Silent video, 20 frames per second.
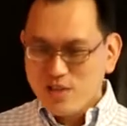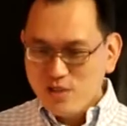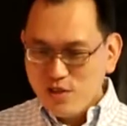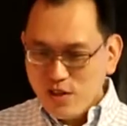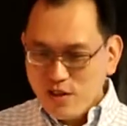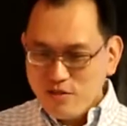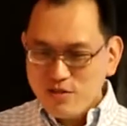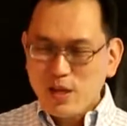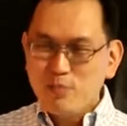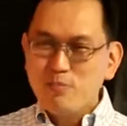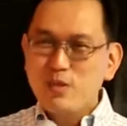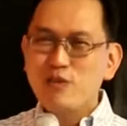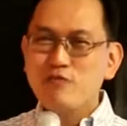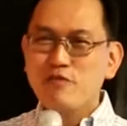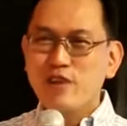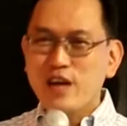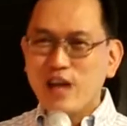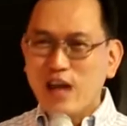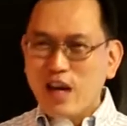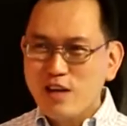So you have
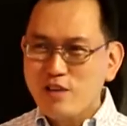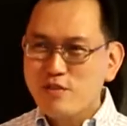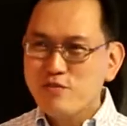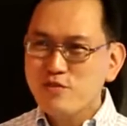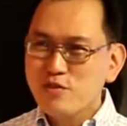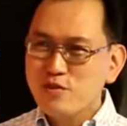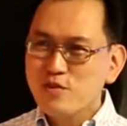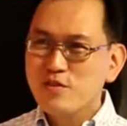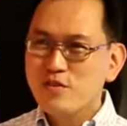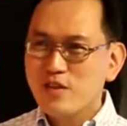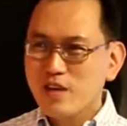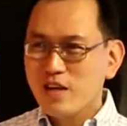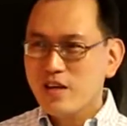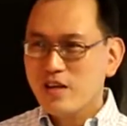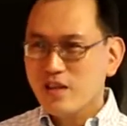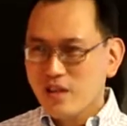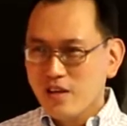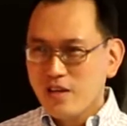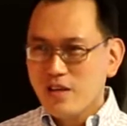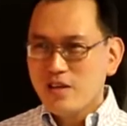something very colorful, right?